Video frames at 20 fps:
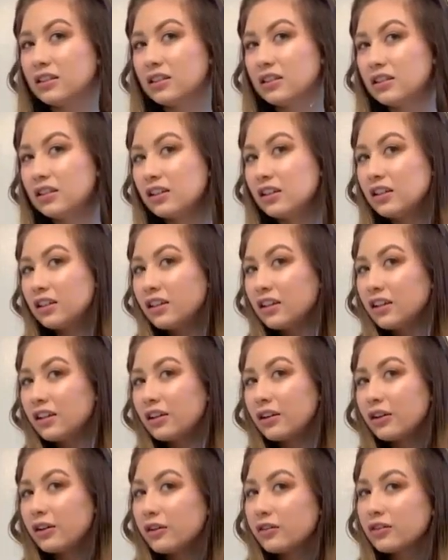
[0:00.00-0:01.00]
I don't know, I feel like
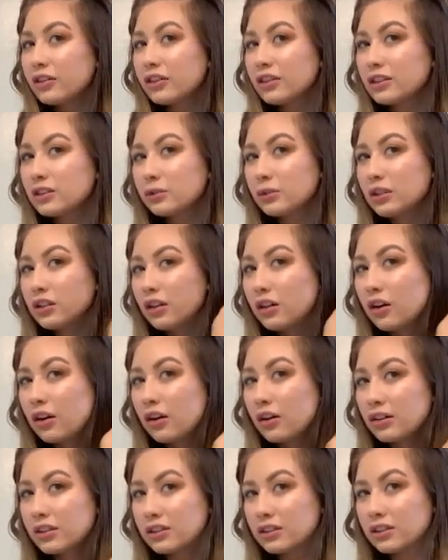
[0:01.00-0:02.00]
that's one of the hardest
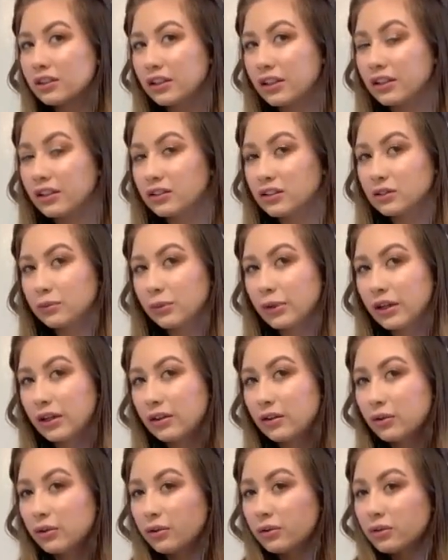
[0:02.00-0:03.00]
things about
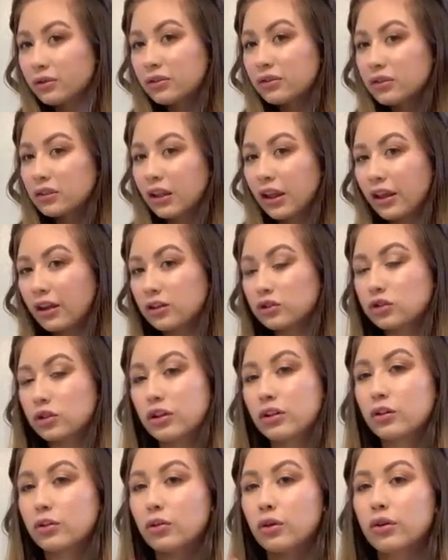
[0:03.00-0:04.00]
like trying to grow your
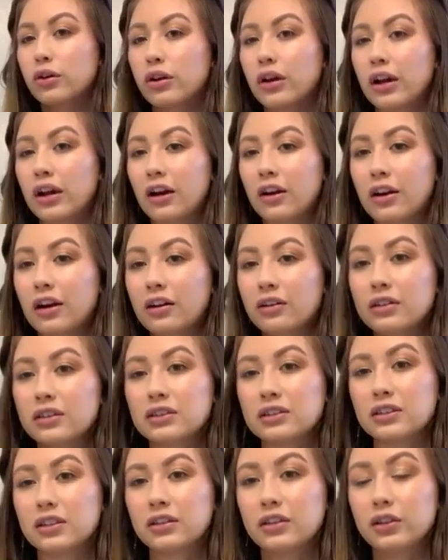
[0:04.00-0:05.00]
hair out is that you
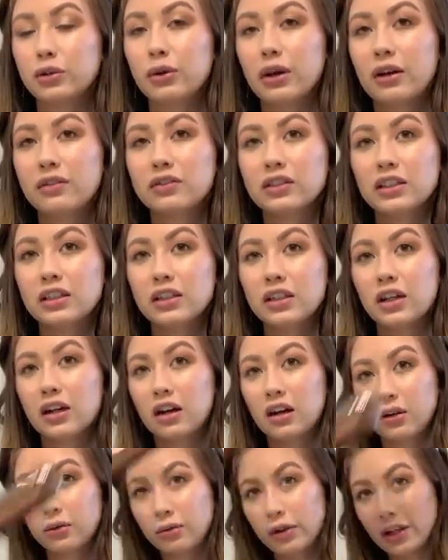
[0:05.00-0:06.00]
have to get it cut
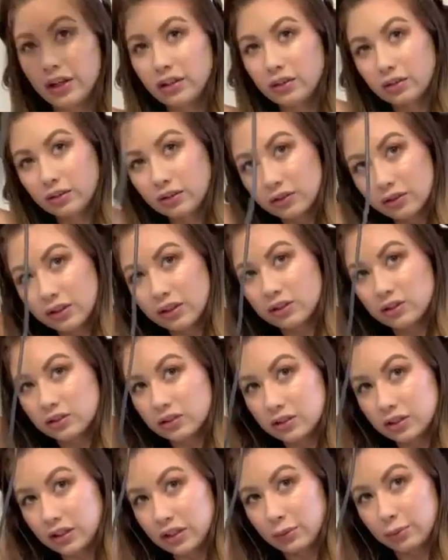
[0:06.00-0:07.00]
regularly just to keep it
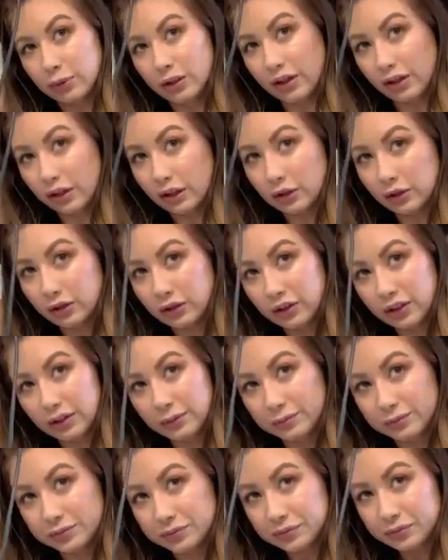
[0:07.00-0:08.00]
healthy.
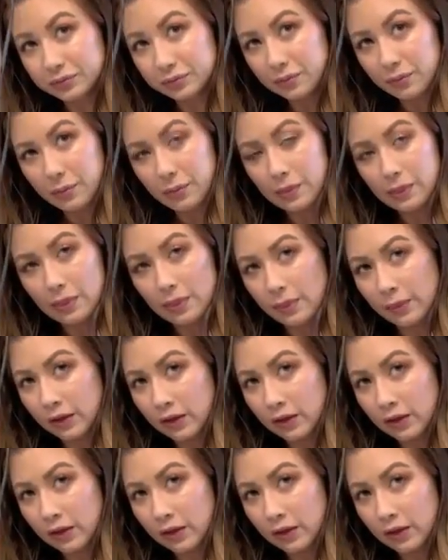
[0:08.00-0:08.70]
And